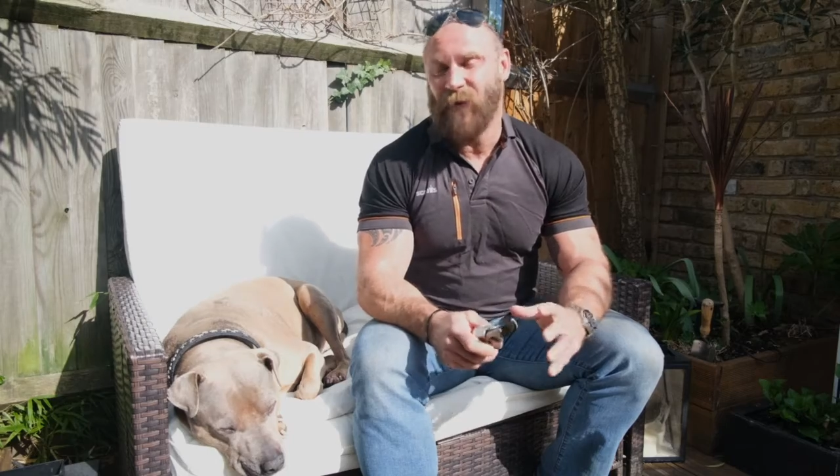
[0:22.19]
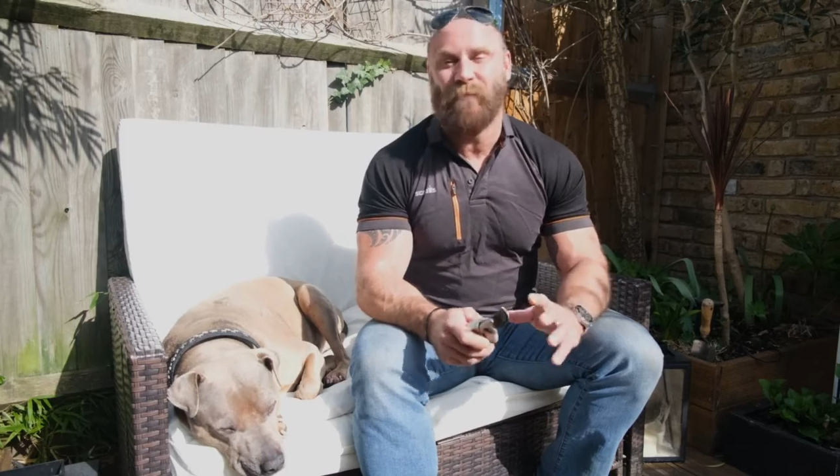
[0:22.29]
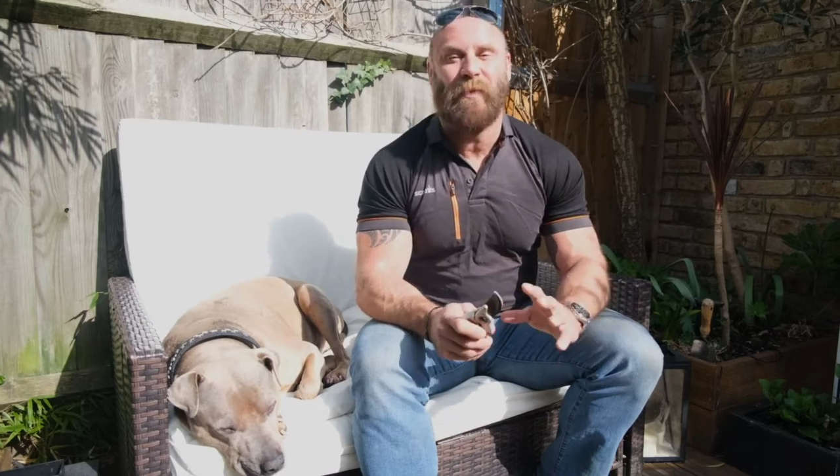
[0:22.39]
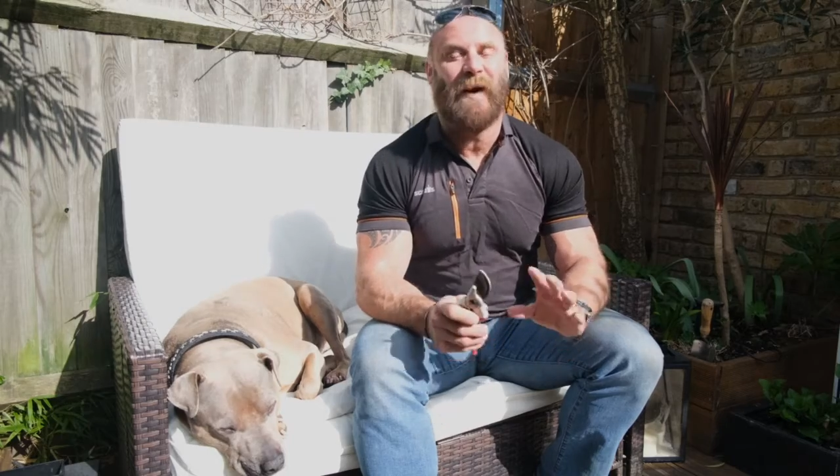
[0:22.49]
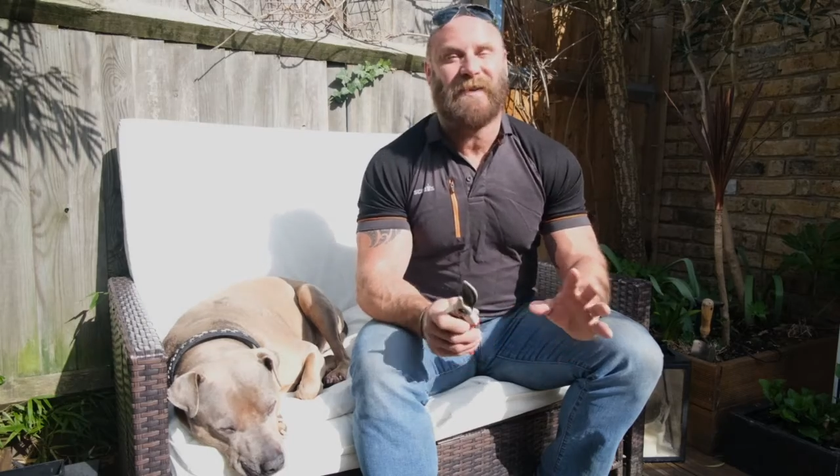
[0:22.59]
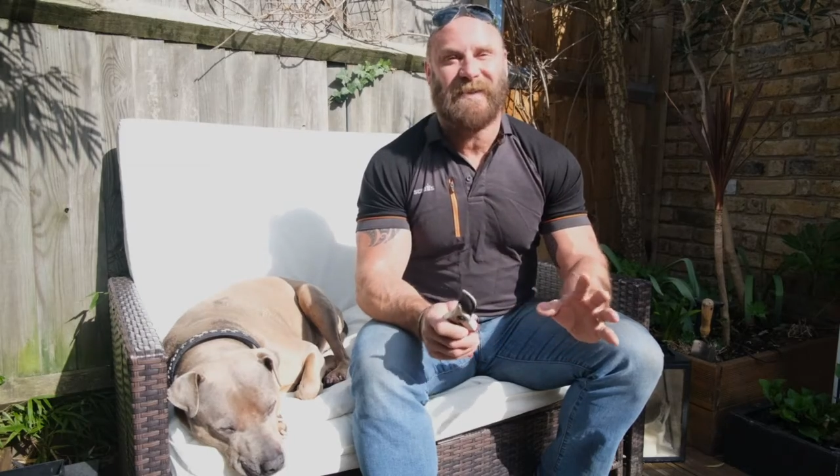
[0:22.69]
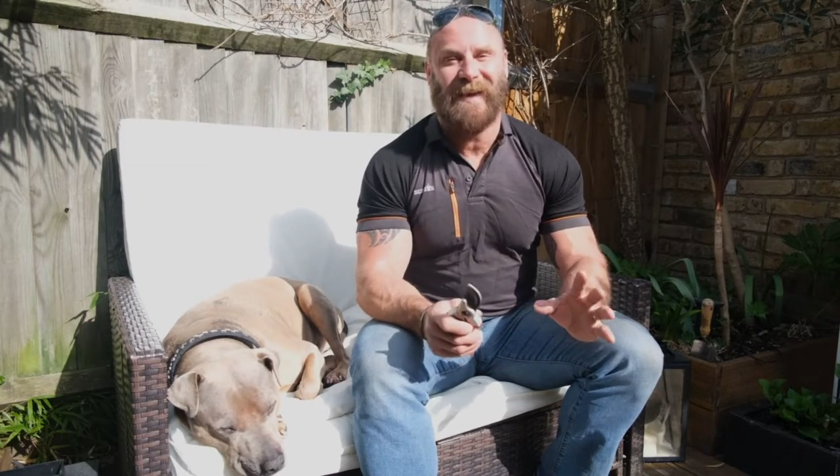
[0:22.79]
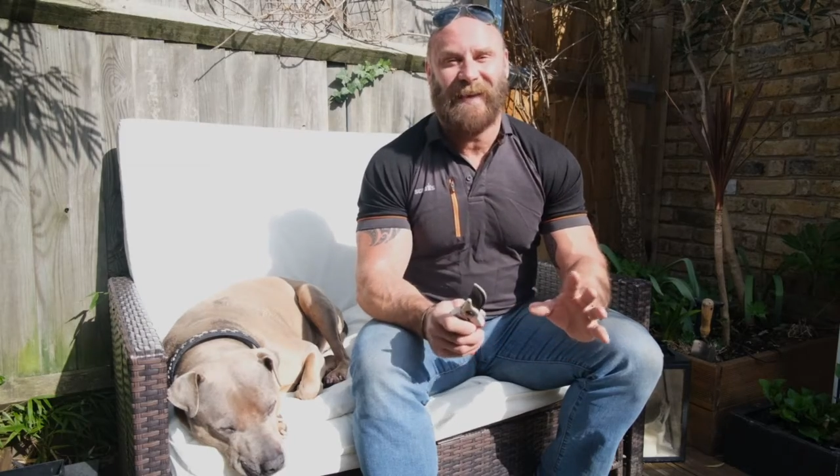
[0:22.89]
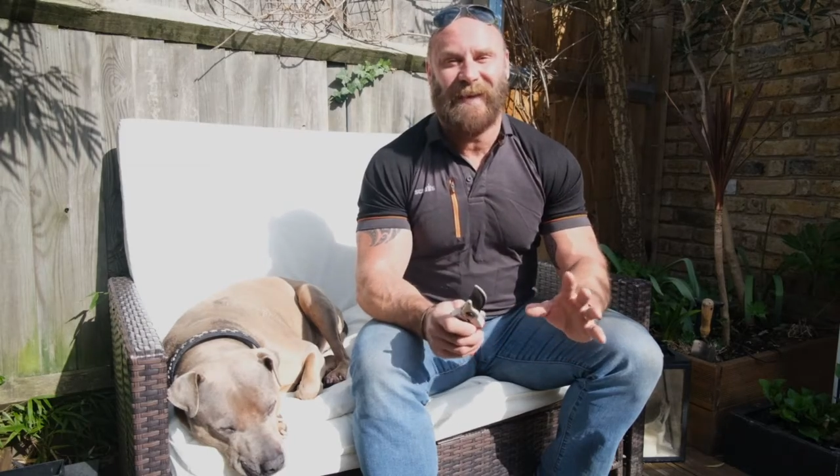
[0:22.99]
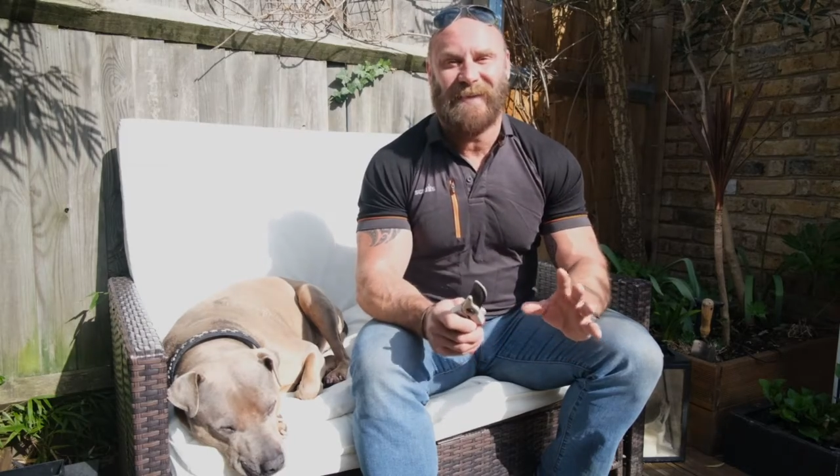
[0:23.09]
We're
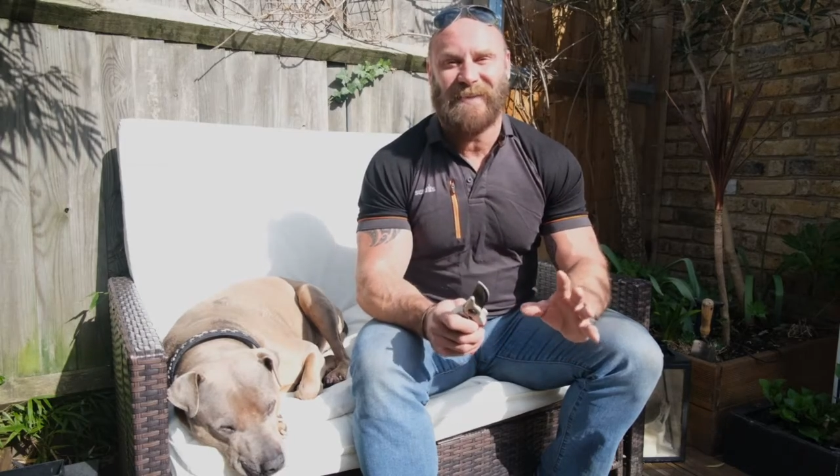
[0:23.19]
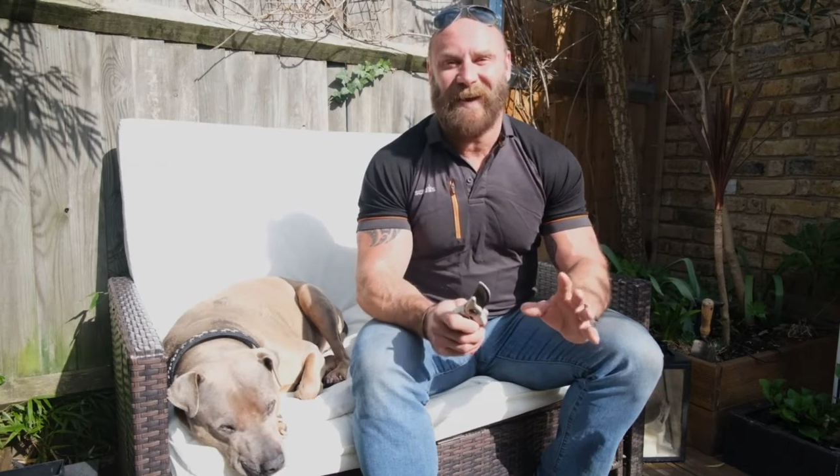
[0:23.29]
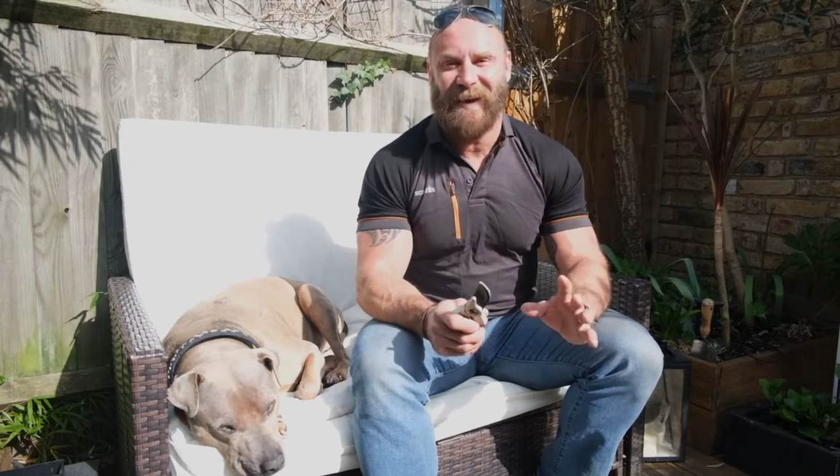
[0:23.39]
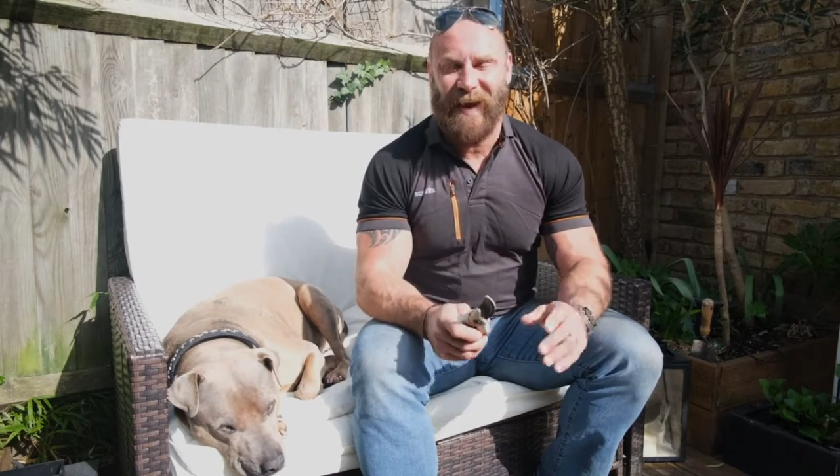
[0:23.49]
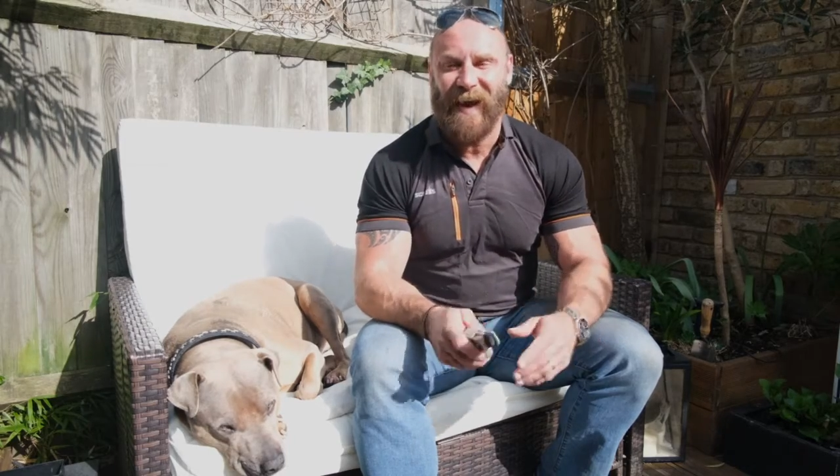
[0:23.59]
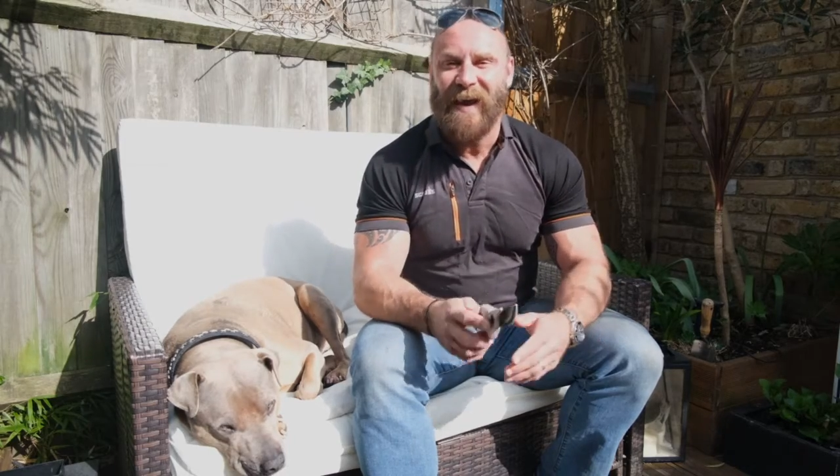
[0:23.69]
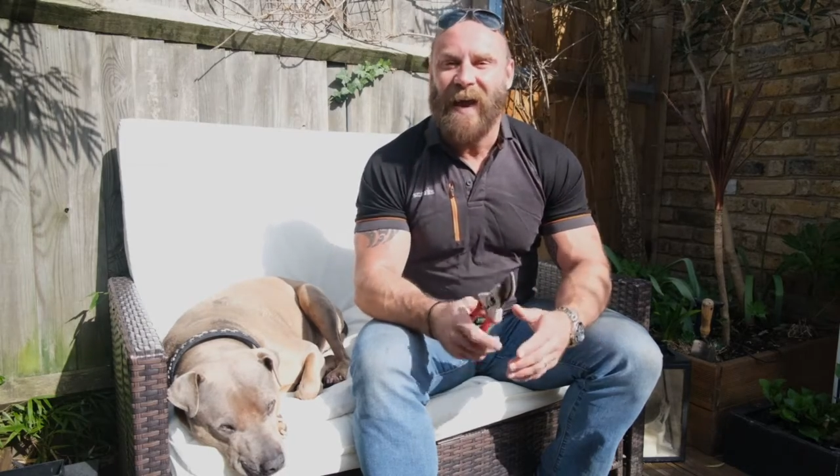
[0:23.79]
basking in the sun here,